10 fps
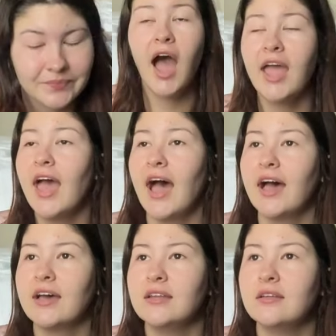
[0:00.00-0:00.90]
I
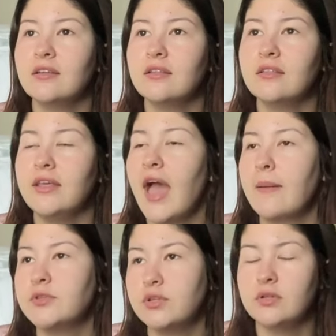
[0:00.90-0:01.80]
had the
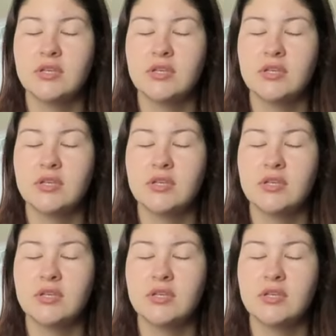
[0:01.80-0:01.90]
absolute